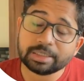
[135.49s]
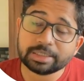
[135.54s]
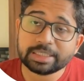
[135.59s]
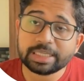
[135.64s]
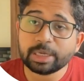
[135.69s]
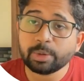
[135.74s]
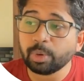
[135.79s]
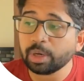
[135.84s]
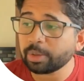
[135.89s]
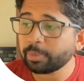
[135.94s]

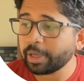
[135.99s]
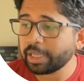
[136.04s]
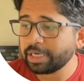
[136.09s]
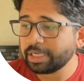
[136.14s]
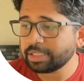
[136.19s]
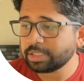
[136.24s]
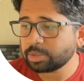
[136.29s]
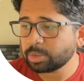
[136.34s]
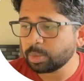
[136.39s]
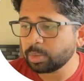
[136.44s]
SQL
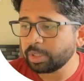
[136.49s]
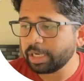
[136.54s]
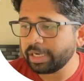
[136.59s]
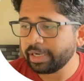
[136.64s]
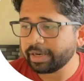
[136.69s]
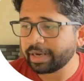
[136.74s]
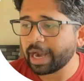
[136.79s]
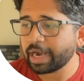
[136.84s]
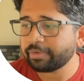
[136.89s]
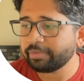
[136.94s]
queries to
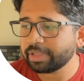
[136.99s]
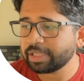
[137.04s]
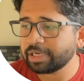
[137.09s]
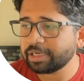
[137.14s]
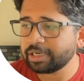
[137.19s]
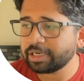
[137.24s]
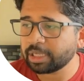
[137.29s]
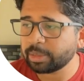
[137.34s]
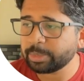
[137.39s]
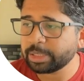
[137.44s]
interact with the
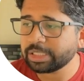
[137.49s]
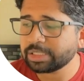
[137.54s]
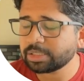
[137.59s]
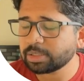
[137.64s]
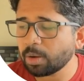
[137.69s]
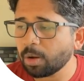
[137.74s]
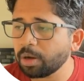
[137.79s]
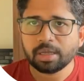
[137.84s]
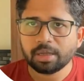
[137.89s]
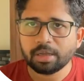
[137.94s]
database
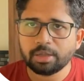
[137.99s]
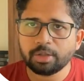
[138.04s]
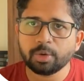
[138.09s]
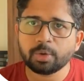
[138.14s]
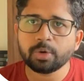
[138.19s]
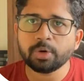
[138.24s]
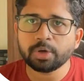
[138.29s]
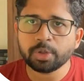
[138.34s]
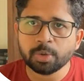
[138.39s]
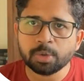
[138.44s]
or you
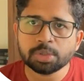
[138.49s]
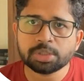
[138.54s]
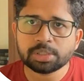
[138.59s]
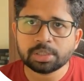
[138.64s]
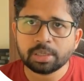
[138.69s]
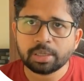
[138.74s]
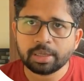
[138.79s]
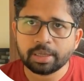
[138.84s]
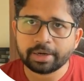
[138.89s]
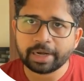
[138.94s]
could use
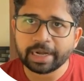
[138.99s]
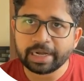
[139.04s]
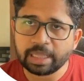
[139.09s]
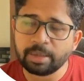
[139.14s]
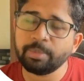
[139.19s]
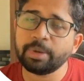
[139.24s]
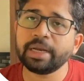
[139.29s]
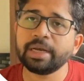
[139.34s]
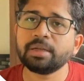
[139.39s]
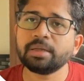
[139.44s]

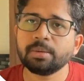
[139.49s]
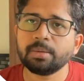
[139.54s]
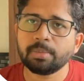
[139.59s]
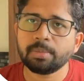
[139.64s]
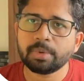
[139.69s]
ready-made